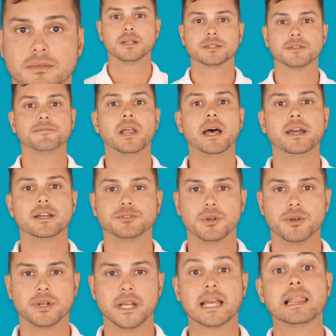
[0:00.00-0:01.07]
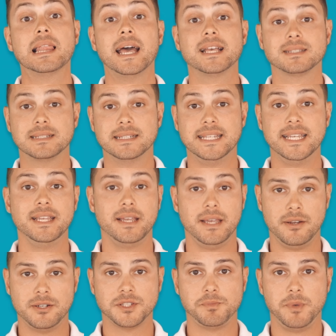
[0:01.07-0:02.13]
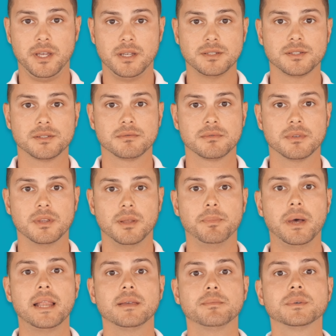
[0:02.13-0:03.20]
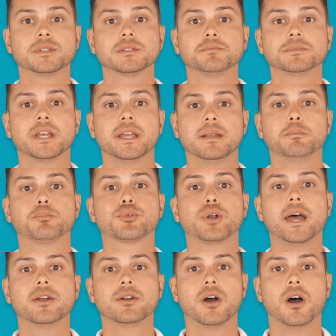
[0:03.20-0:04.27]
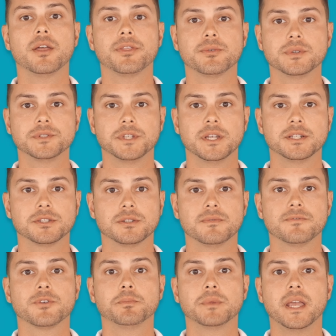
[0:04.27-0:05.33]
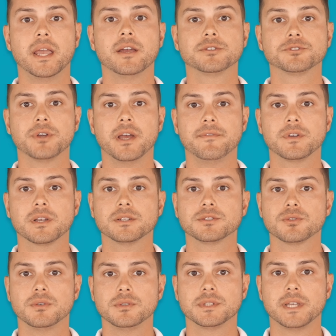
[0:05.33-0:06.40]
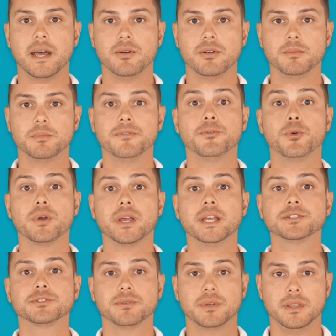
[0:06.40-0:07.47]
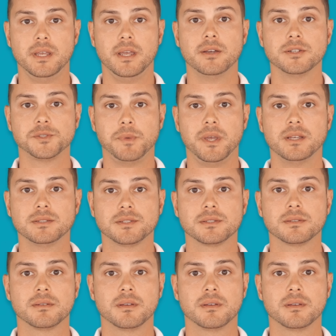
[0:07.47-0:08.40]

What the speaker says: To fly a drone in Class D airspace, the pilot must obtain prior authorization from the air traffic control tower before entering the airspace.